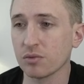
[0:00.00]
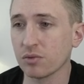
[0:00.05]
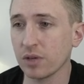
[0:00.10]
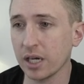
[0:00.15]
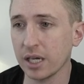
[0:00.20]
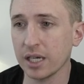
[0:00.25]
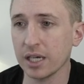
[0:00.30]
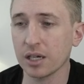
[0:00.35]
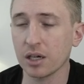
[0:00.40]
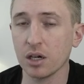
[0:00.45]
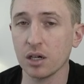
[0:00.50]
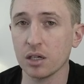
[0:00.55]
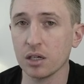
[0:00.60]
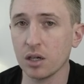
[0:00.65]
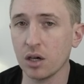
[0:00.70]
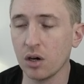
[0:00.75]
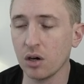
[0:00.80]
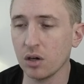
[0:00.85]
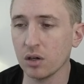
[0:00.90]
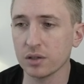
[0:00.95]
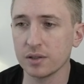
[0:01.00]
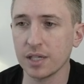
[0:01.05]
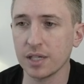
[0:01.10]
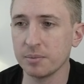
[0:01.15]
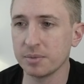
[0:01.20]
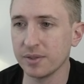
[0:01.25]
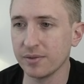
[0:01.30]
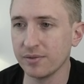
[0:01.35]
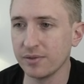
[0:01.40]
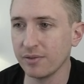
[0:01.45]
running on all
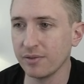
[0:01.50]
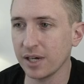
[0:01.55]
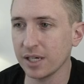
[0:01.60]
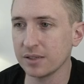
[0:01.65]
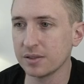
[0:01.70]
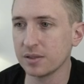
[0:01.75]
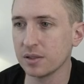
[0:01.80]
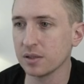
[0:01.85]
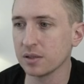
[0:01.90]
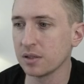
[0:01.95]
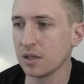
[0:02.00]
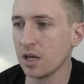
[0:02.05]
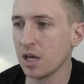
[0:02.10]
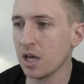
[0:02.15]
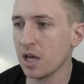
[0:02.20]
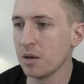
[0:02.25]
types of devices.